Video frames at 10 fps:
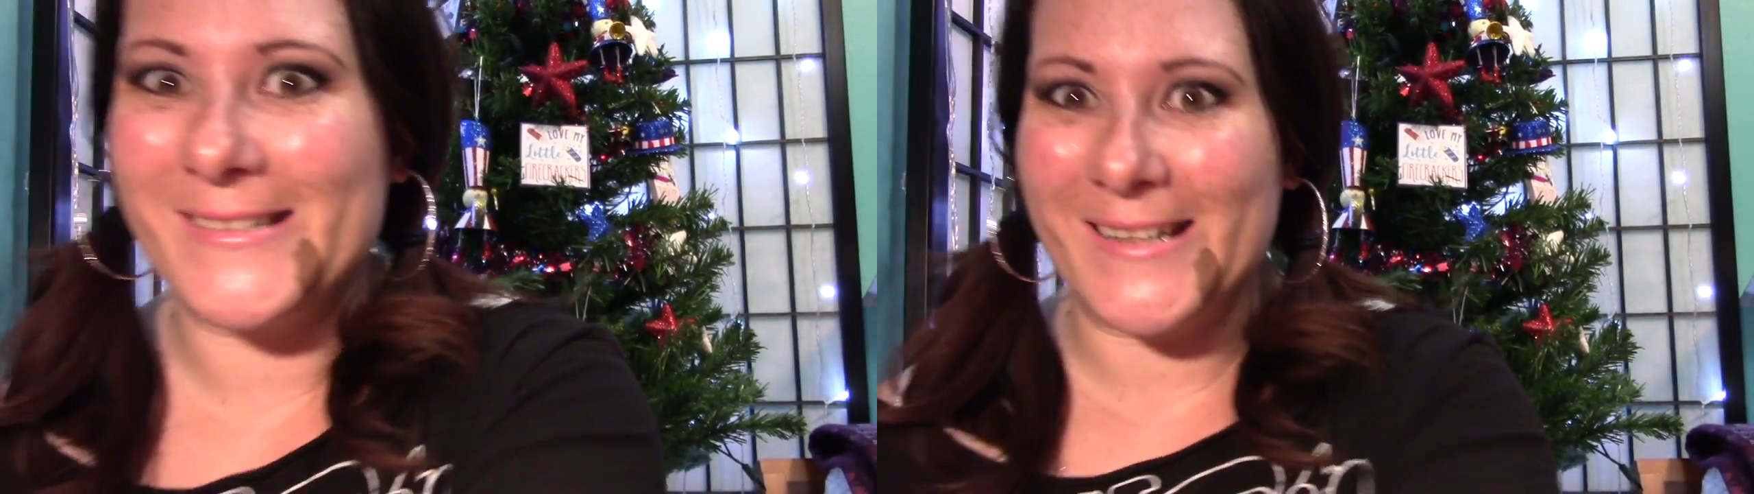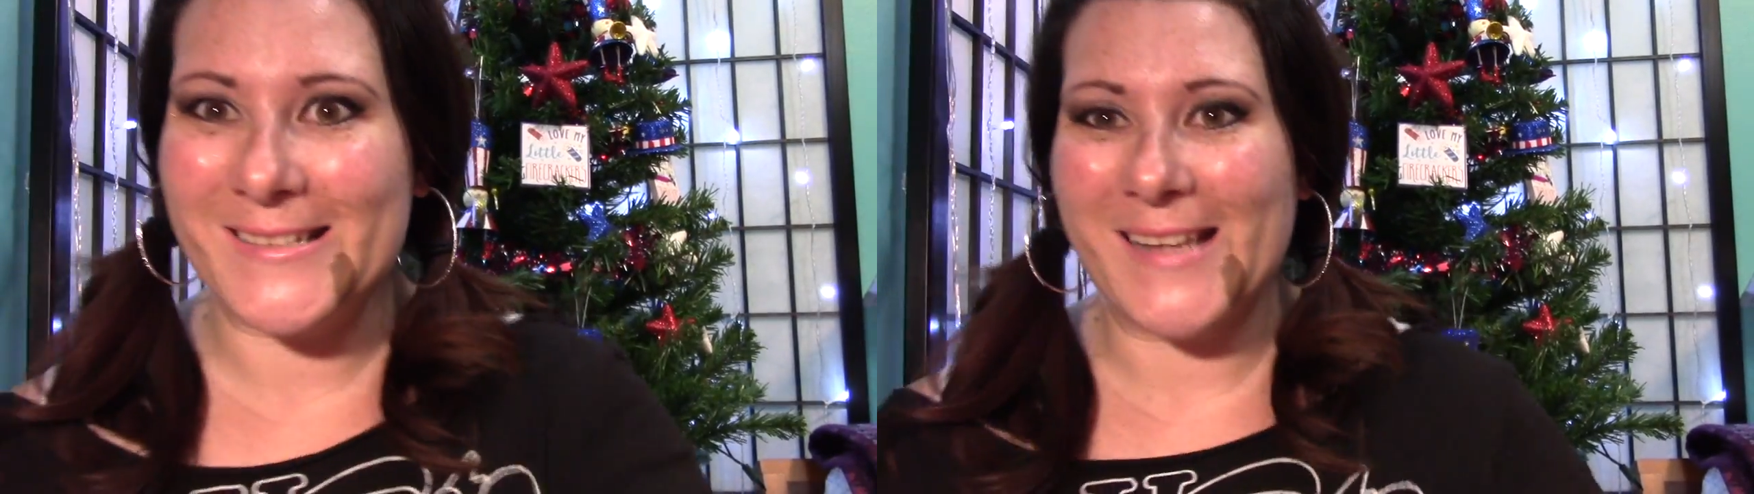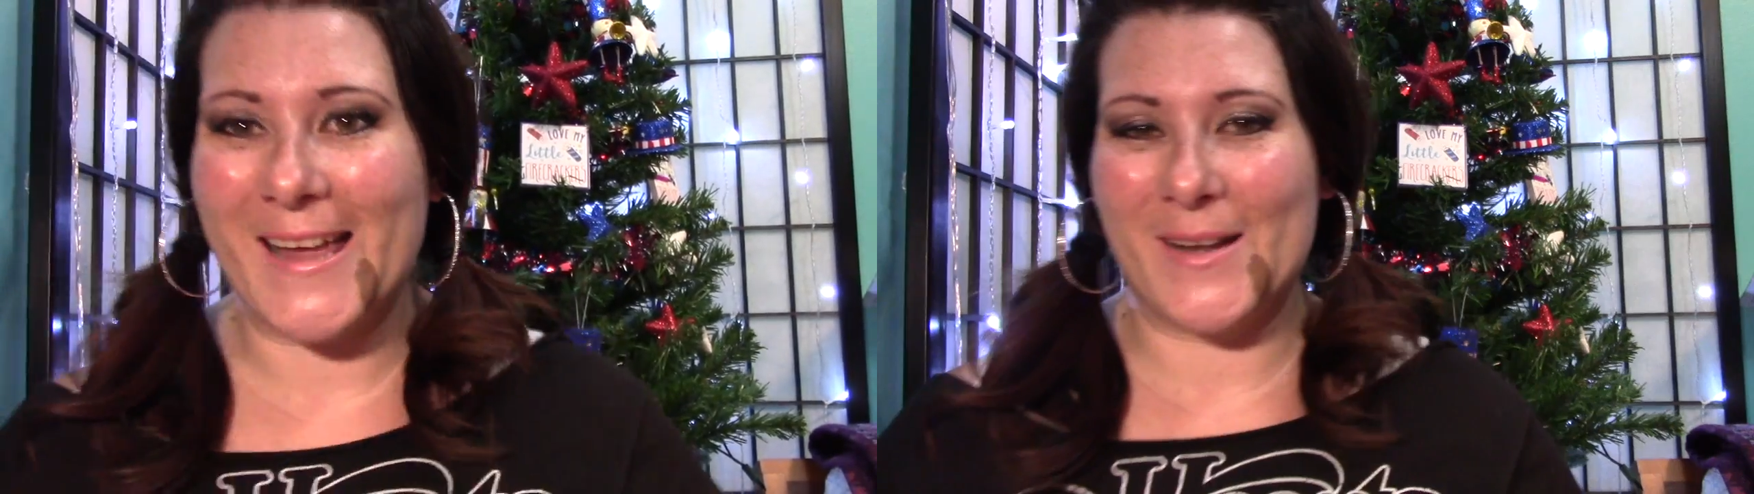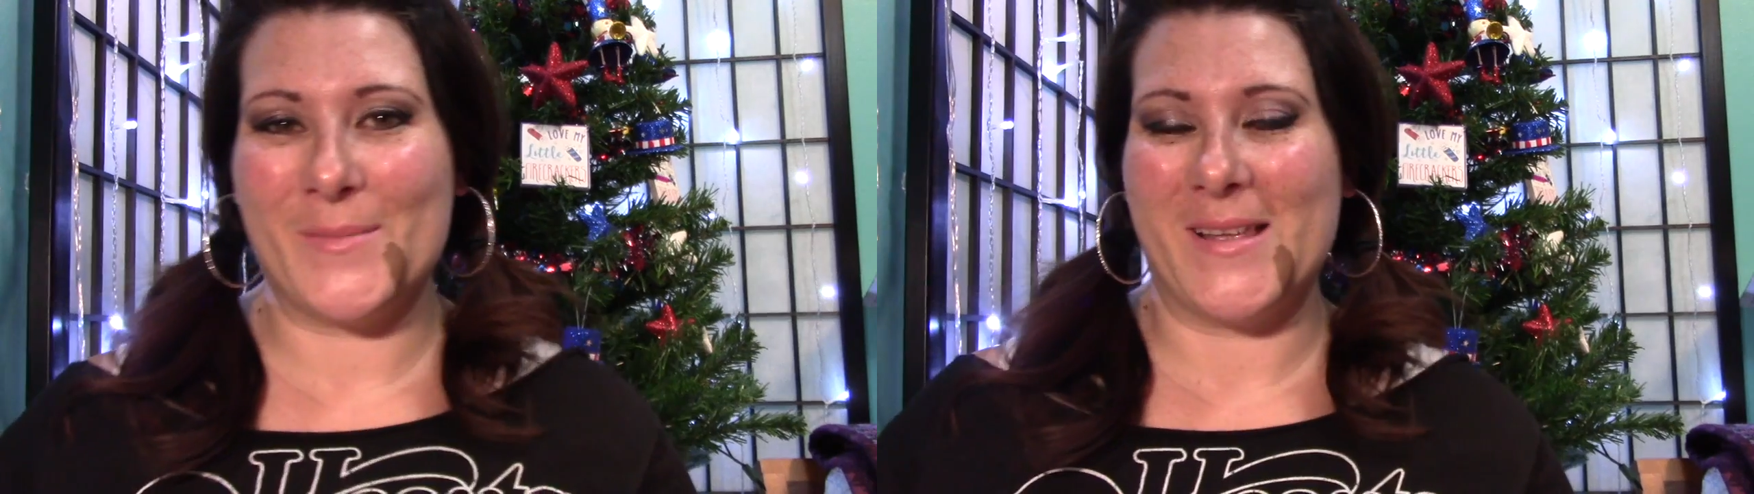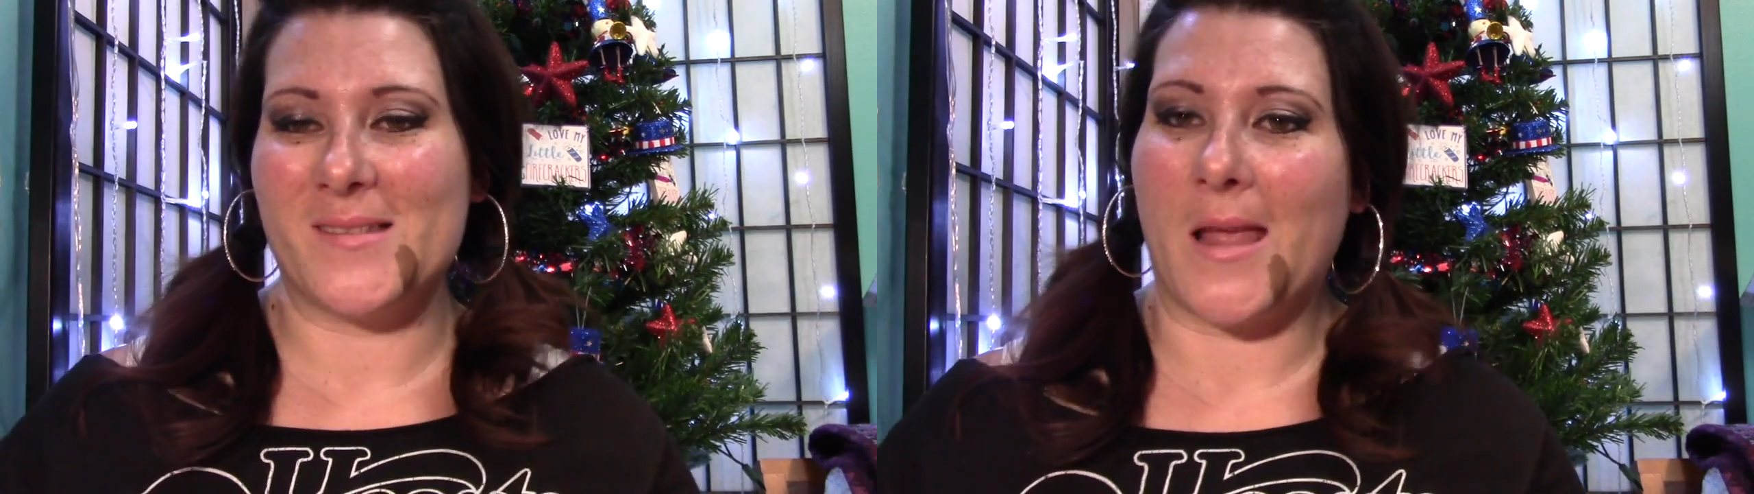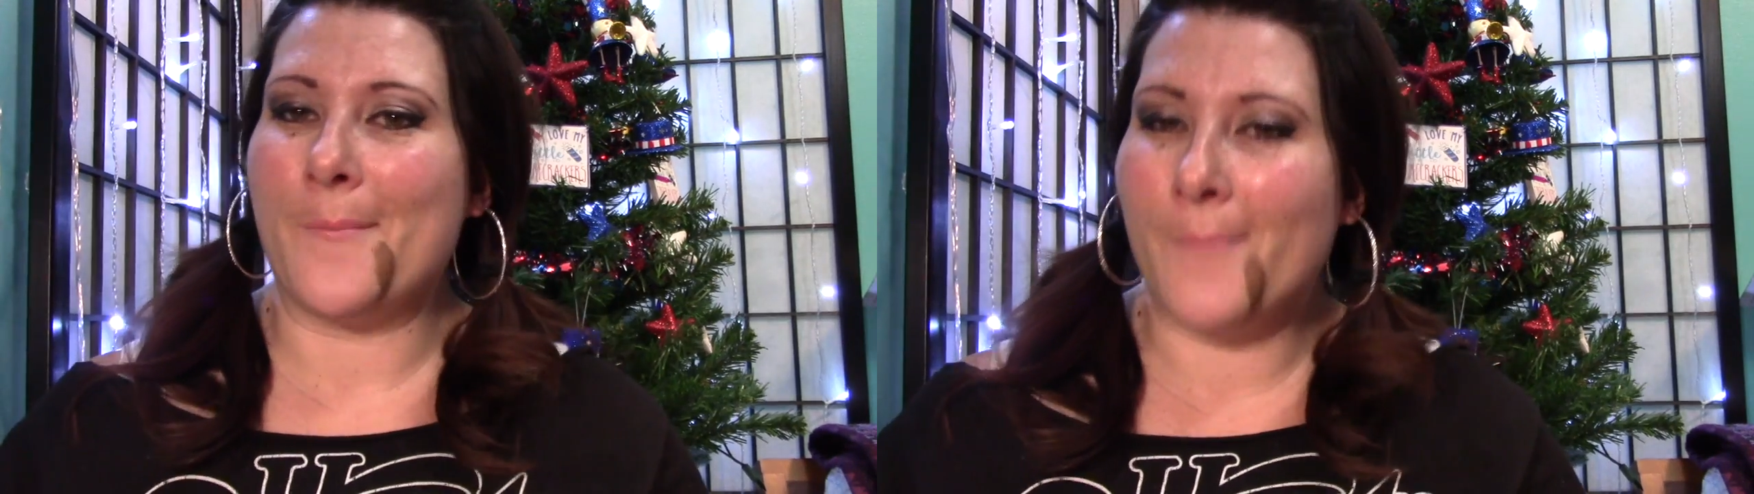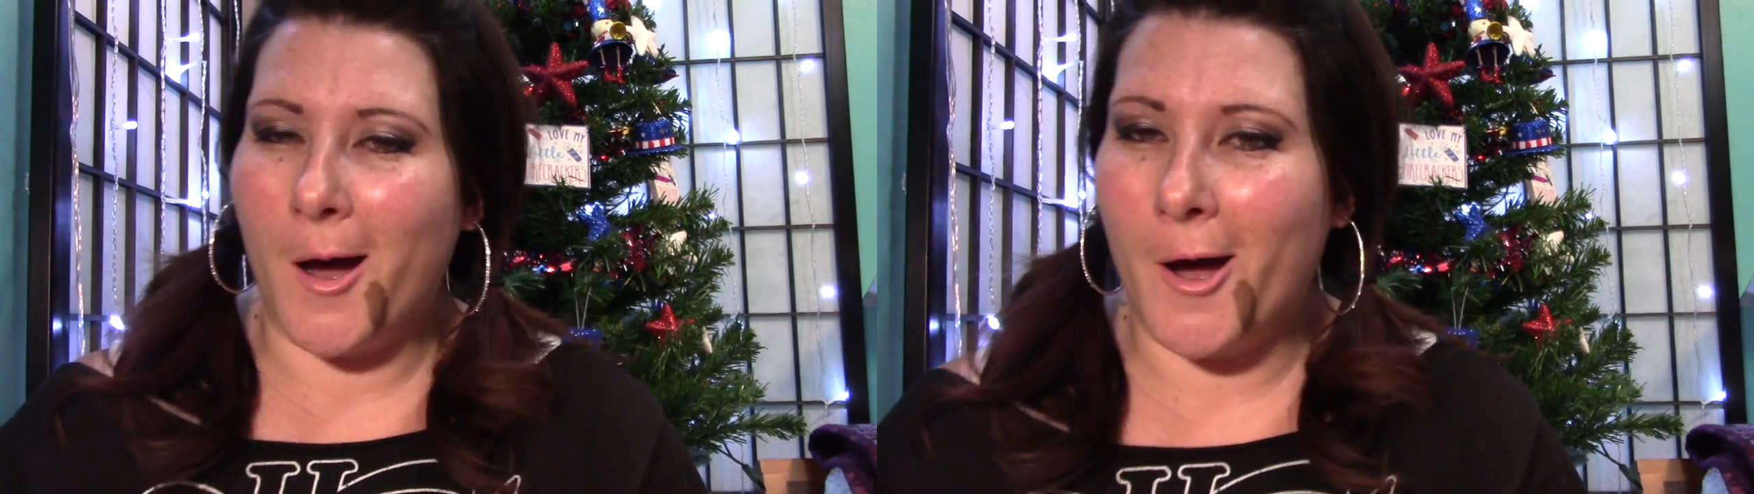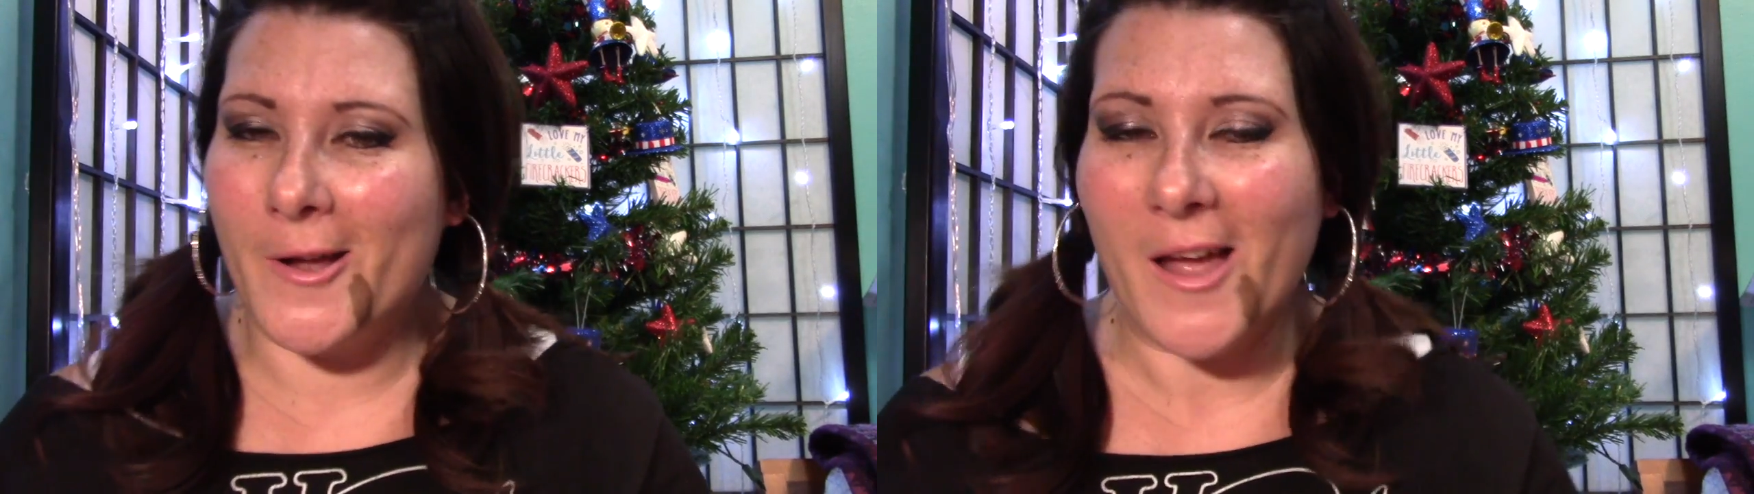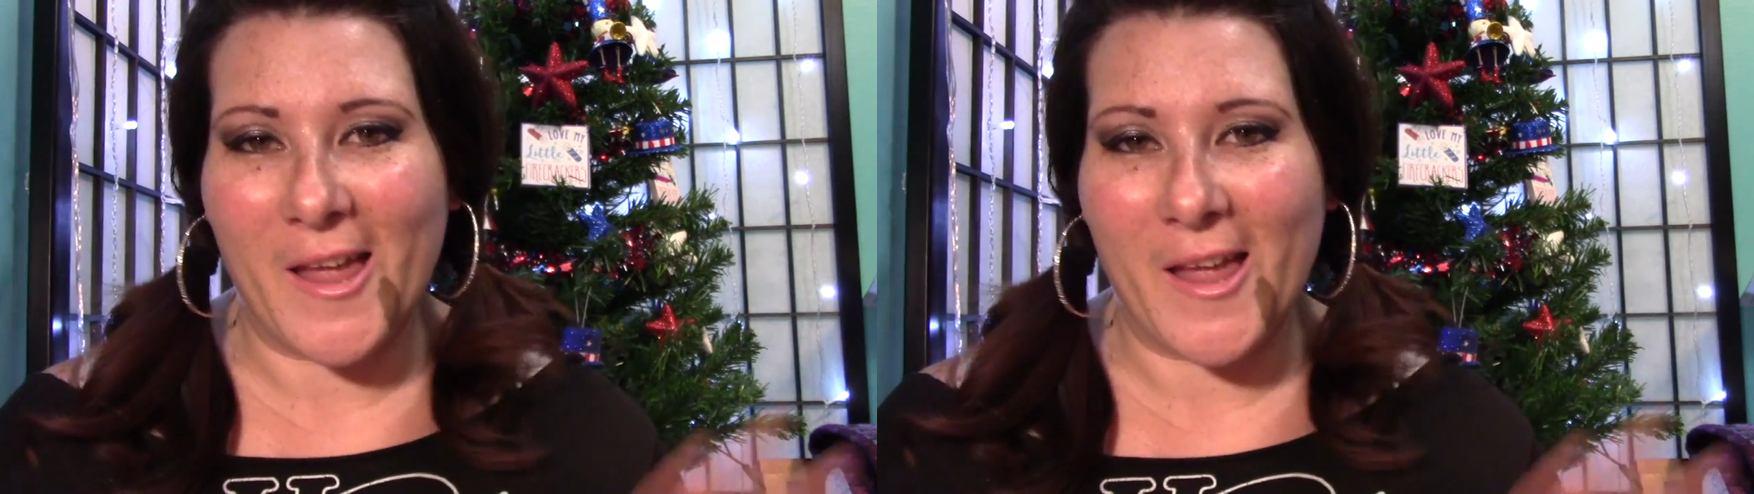next item is a mug.